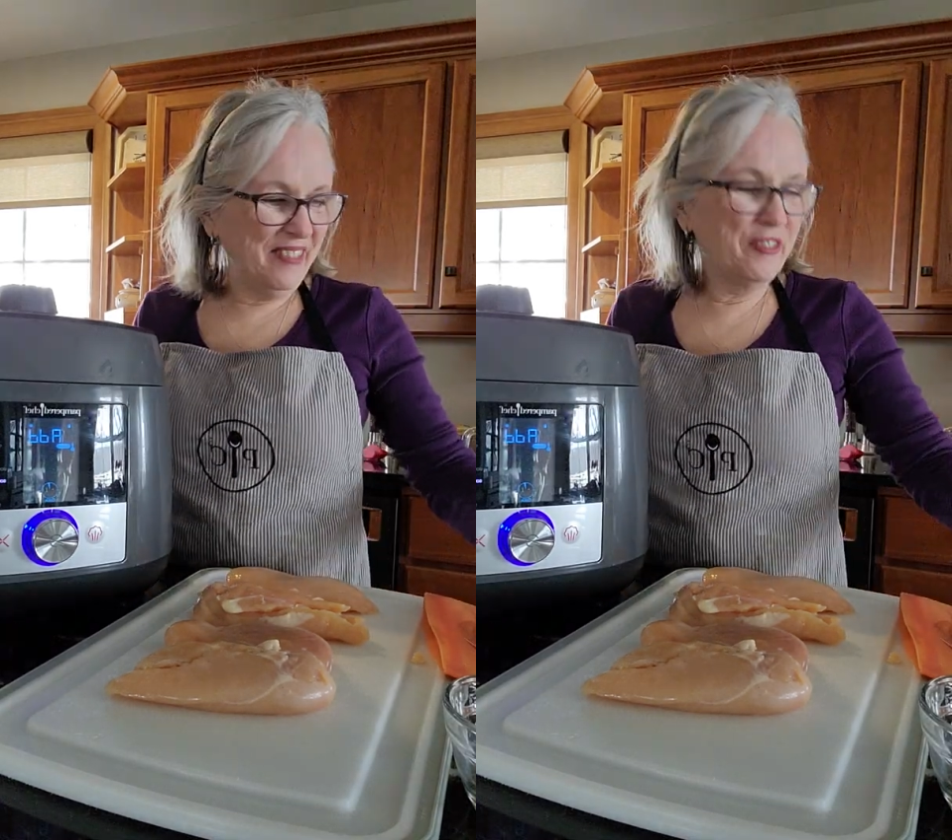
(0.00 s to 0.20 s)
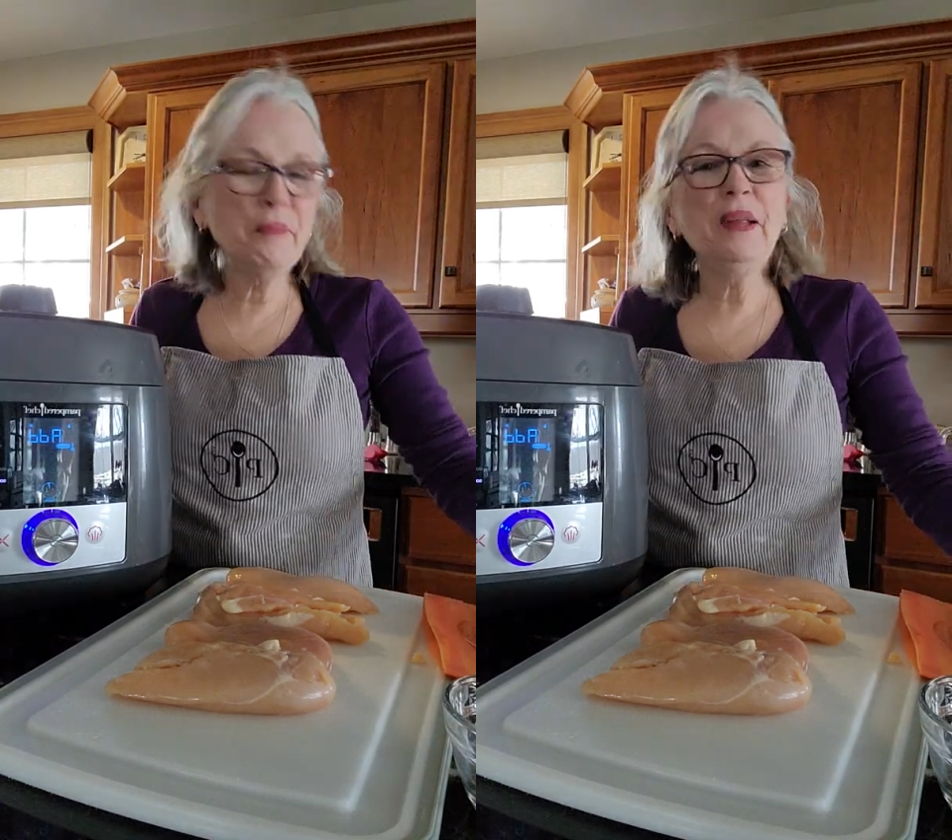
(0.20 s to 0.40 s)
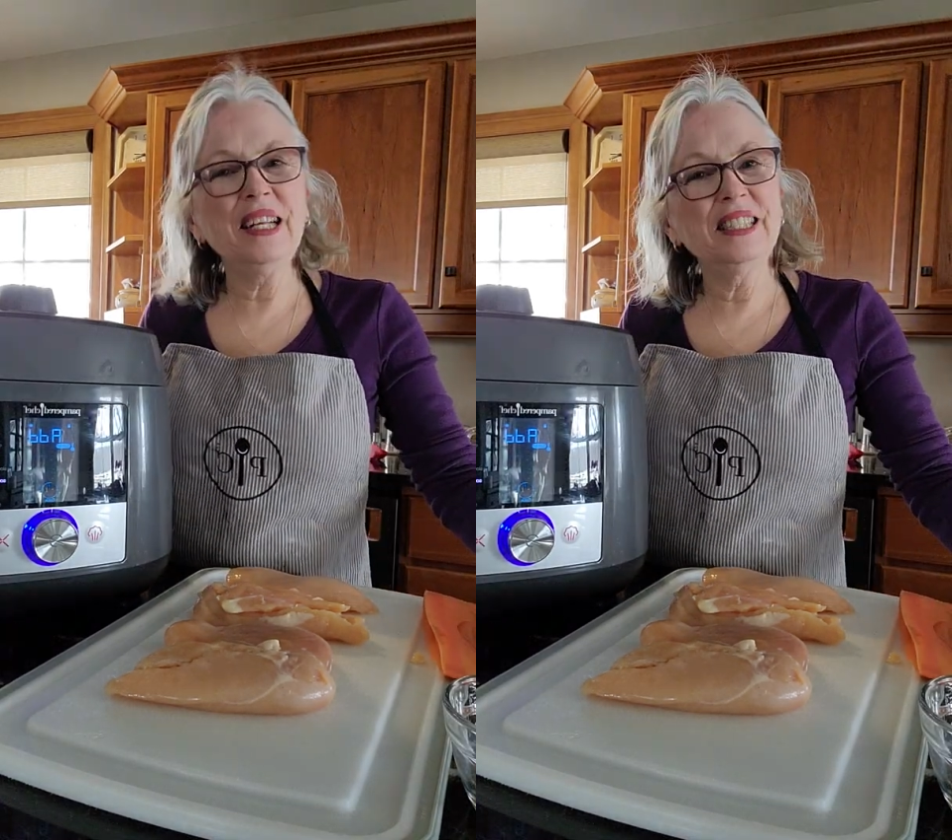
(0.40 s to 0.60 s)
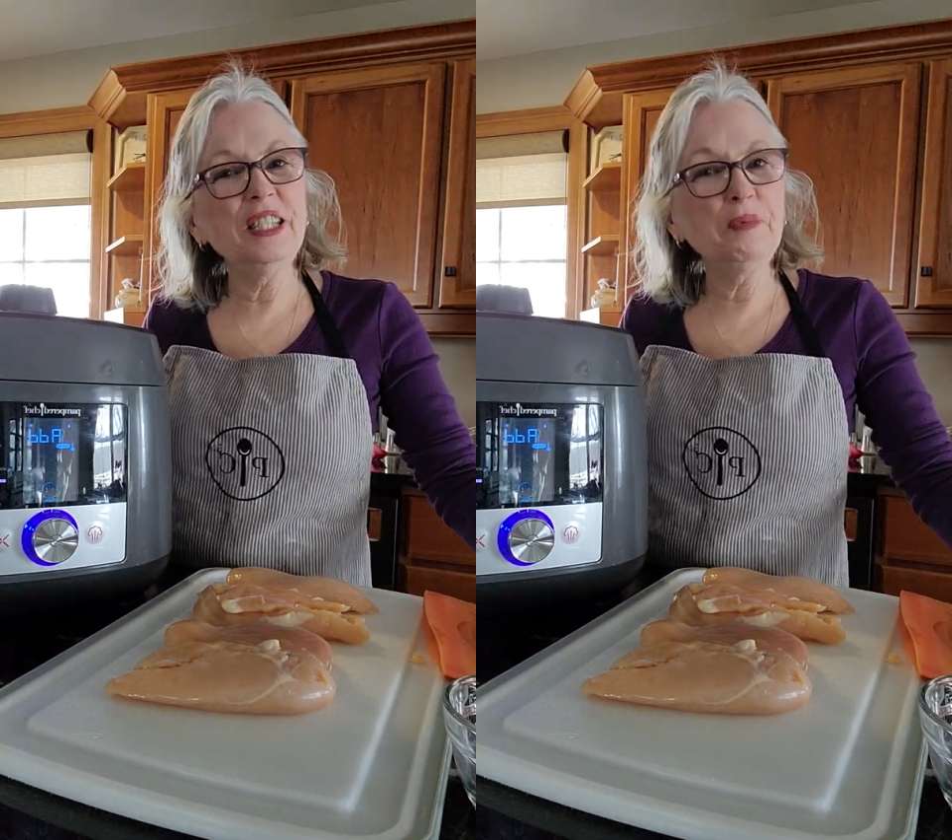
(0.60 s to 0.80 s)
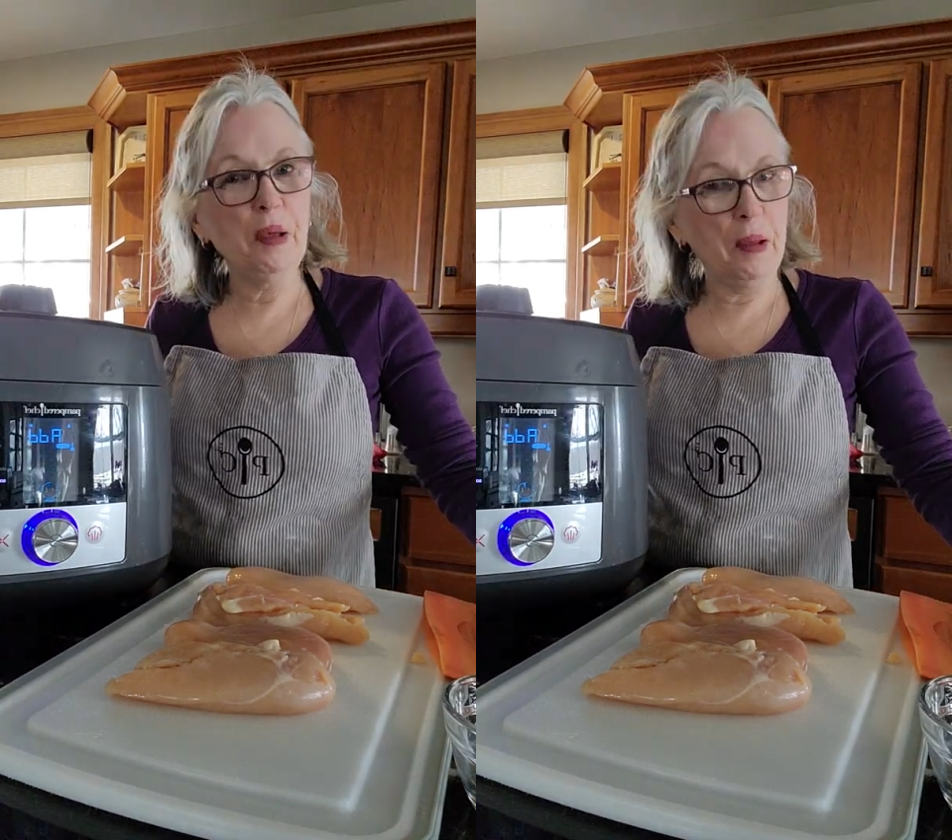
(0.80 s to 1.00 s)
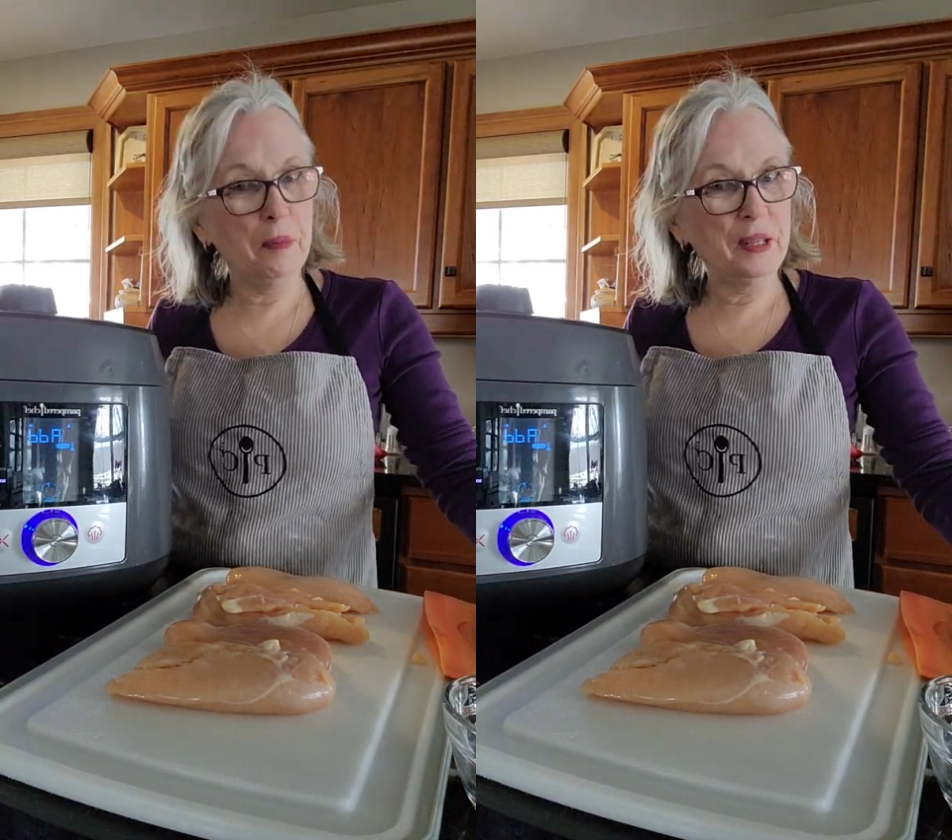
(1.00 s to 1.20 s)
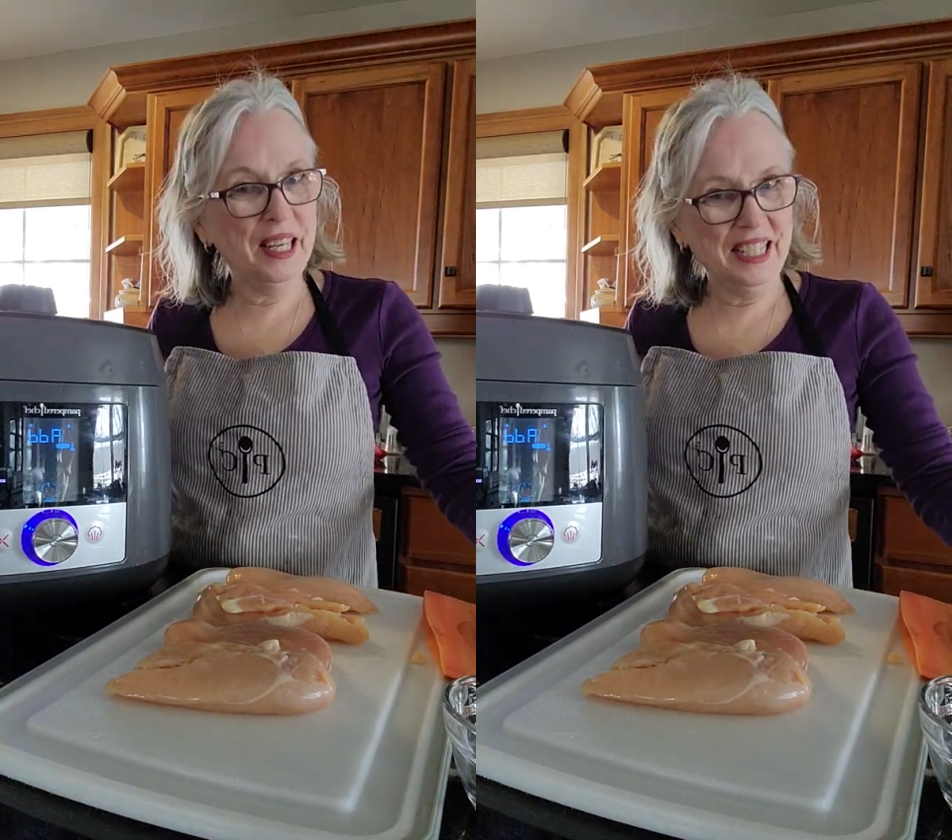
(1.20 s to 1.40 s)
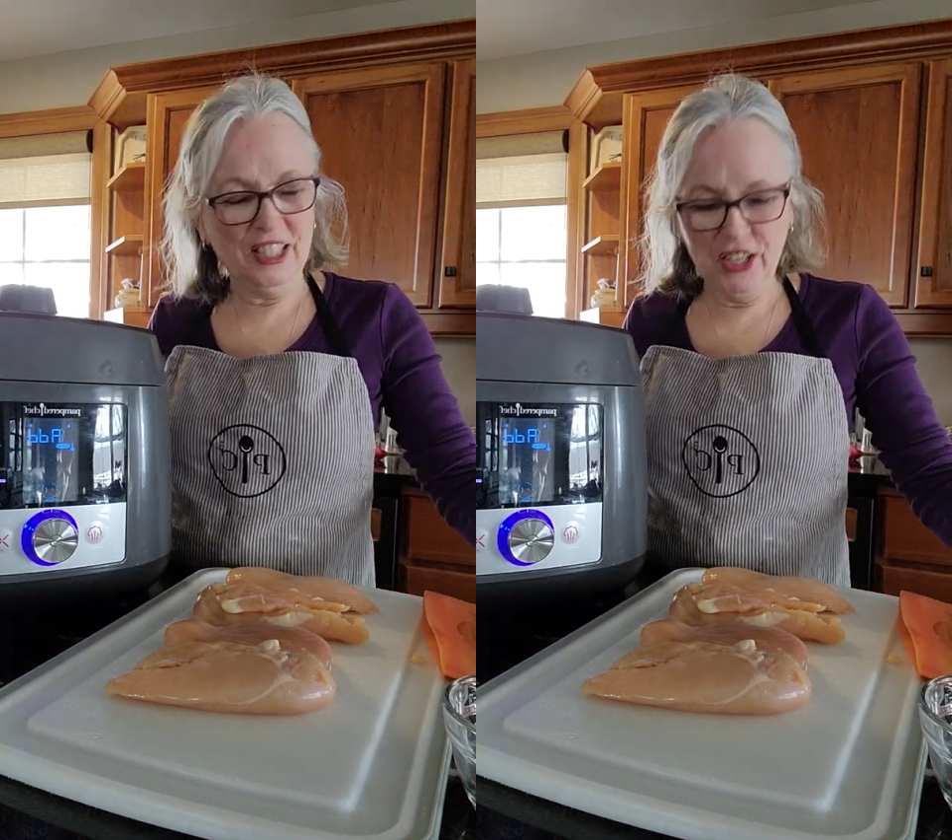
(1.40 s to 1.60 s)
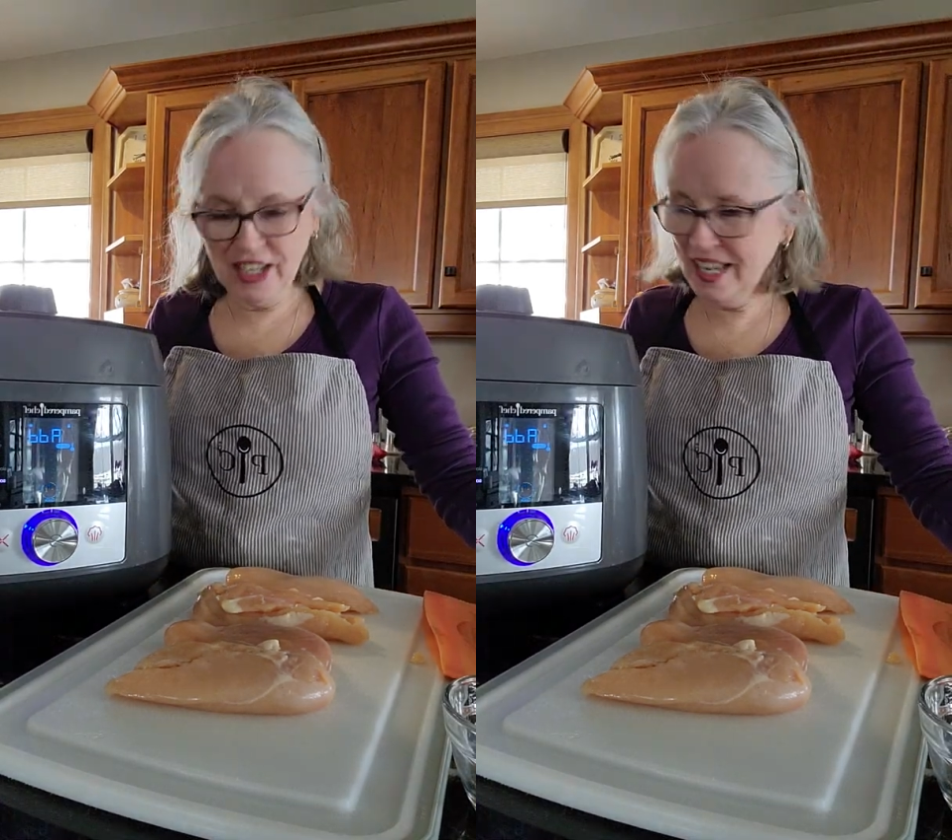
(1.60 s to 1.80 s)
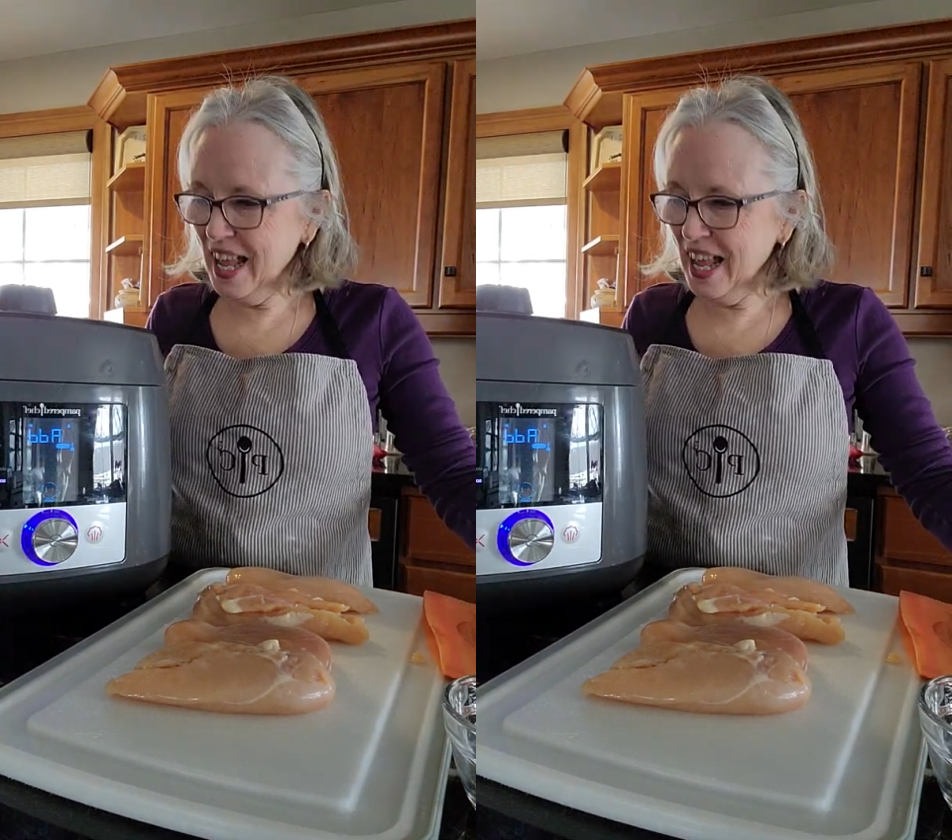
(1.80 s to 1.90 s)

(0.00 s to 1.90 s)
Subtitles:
from Nancy's Pampered Kitchen,